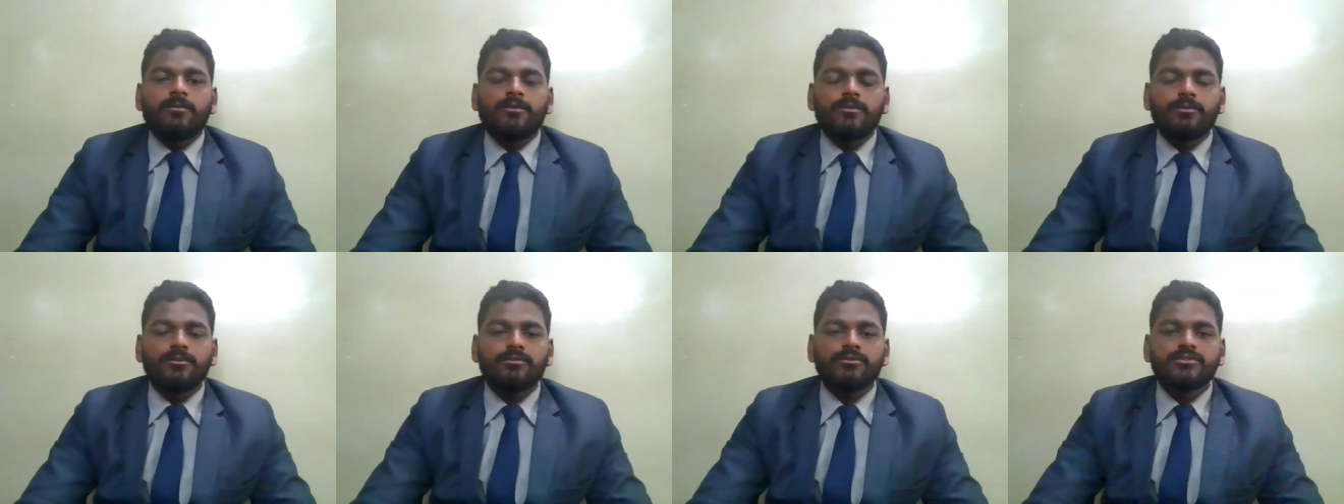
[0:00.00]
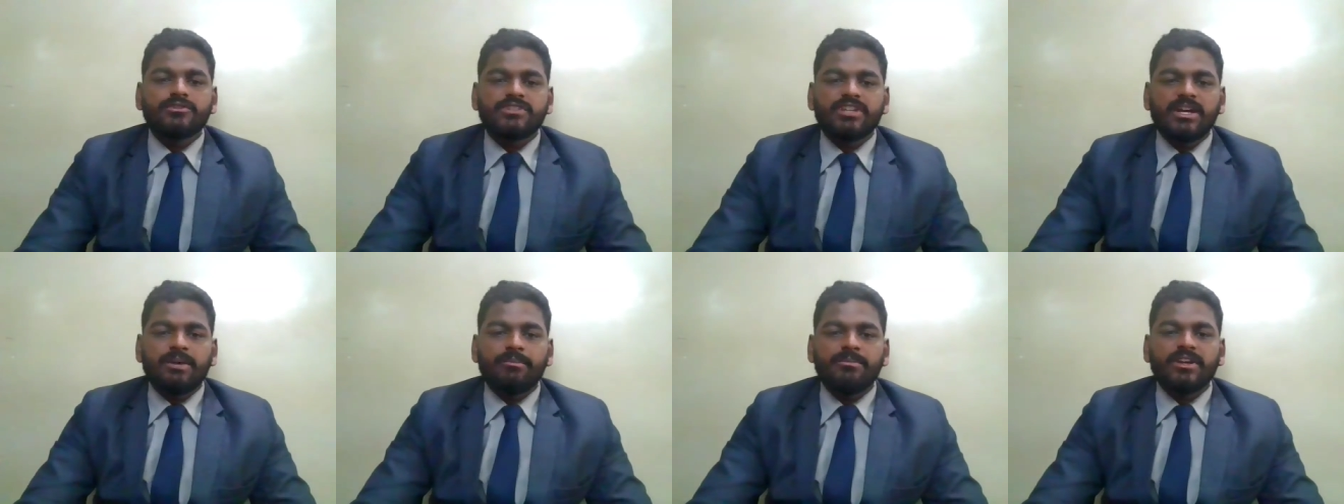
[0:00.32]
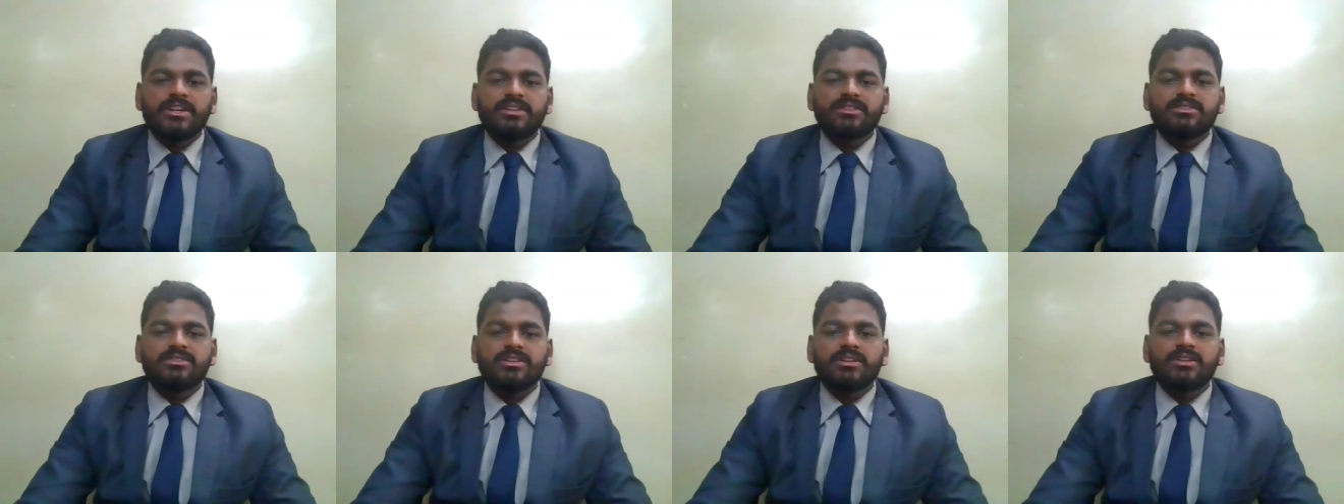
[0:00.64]
to some
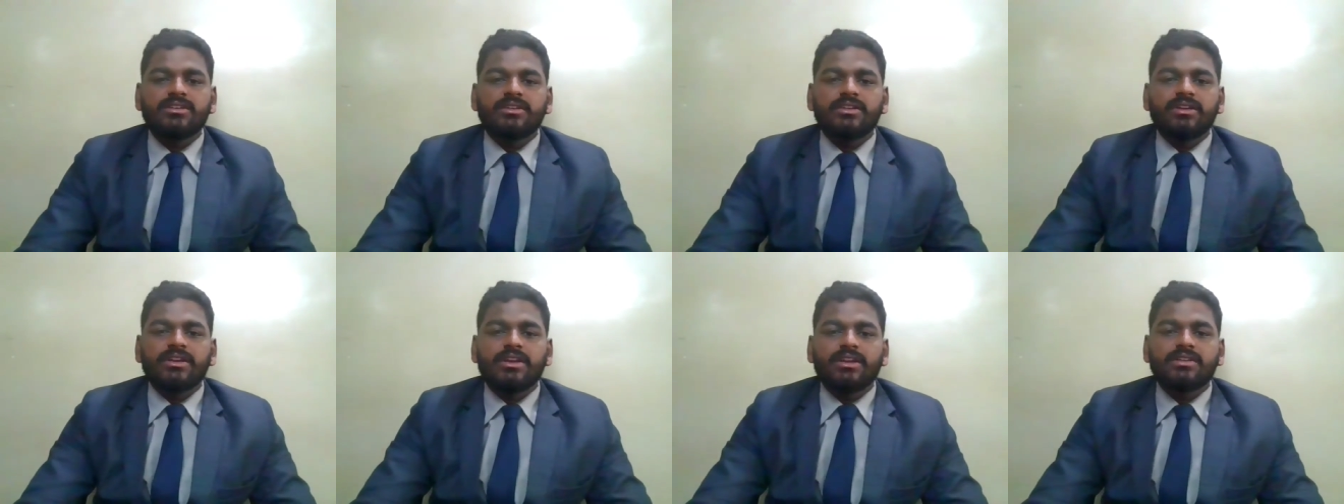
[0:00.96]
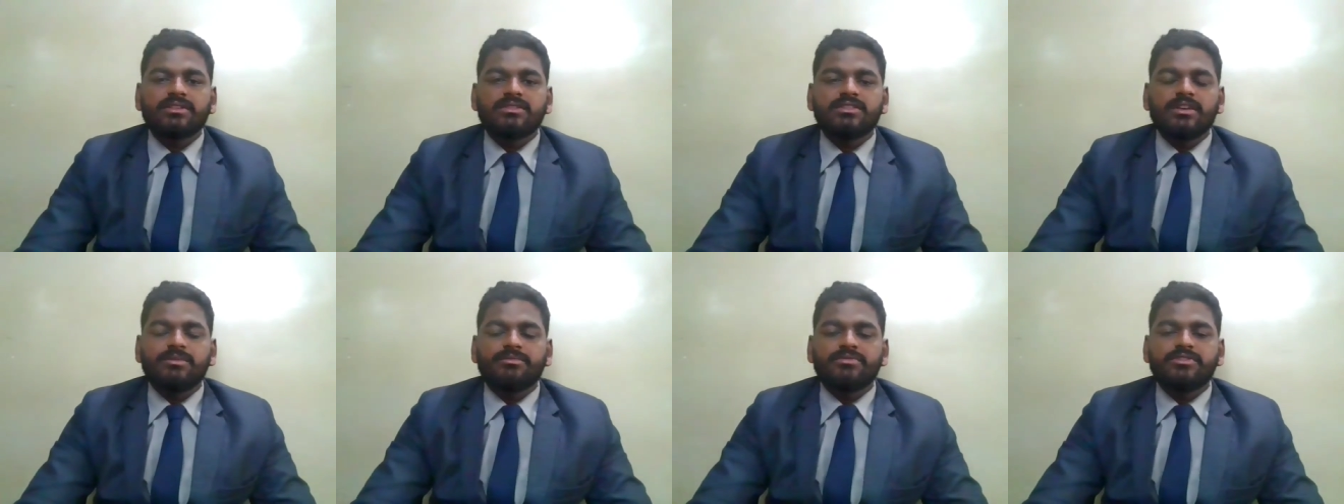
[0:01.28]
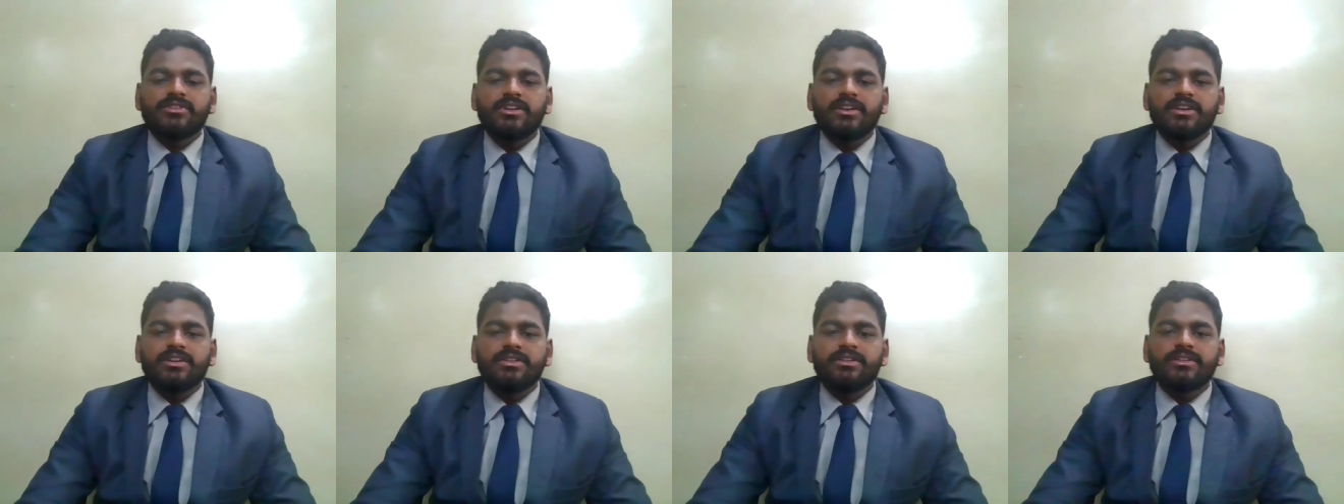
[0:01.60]
extent in
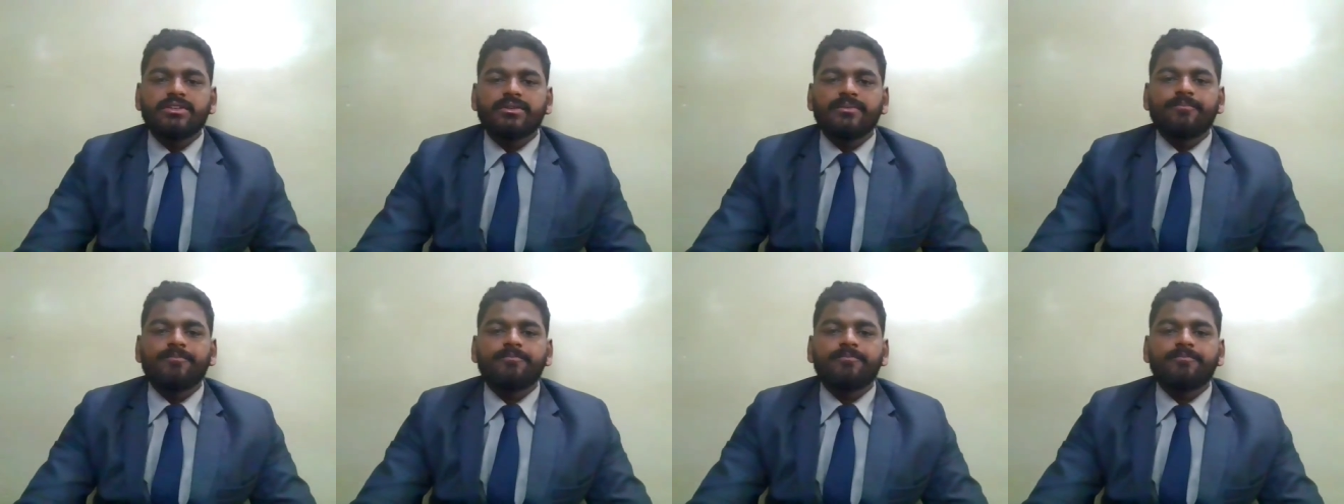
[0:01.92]
substitute.